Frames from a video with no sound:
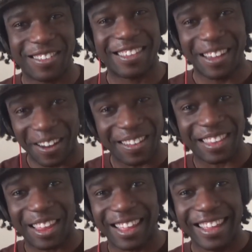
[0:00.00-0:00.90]

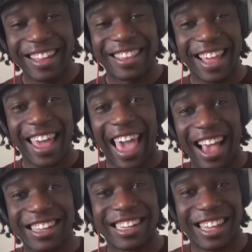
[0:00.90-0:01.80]
Seriously, they
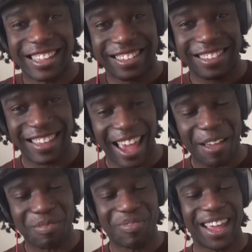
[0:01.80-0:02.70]
actually
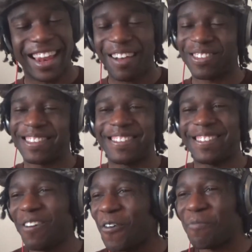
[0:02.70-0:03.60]
escaped, man. That was
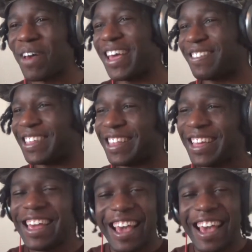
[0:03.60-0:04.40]
so amazing.